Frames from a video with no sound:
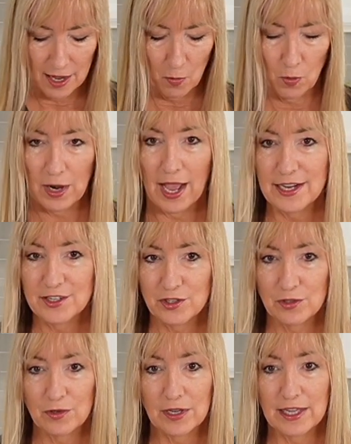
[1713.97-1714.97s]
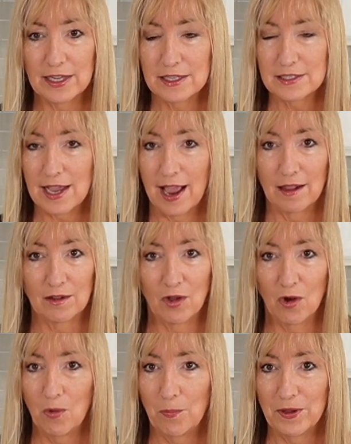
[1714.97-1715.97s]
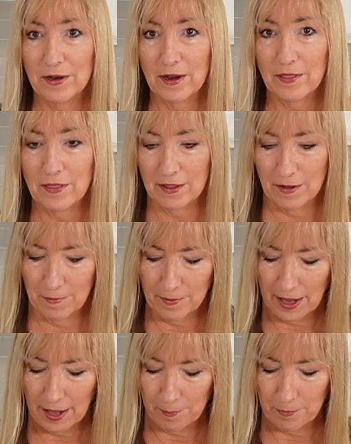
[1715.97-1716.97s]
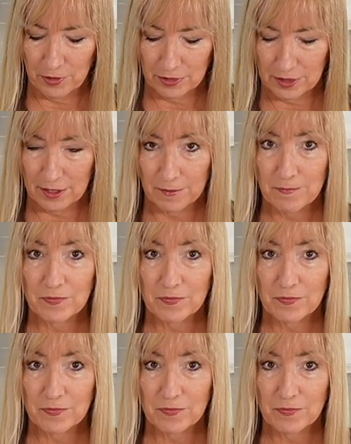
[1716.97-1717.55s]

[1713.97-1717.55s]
what I do is I'll open them and put the